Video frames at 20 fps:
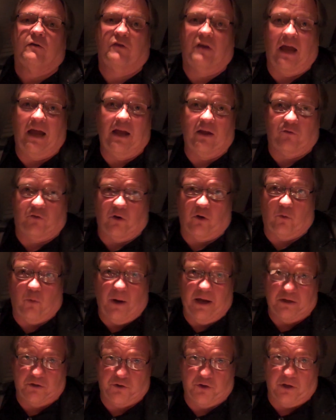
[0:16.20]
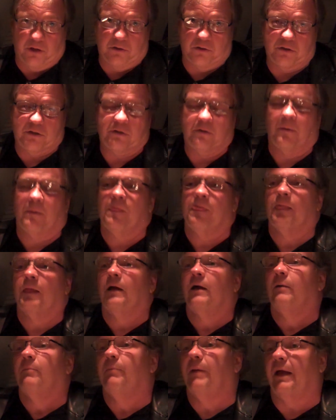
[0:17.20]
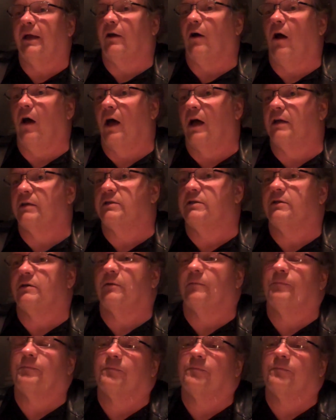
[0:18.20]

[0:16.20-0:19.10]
to answer questions because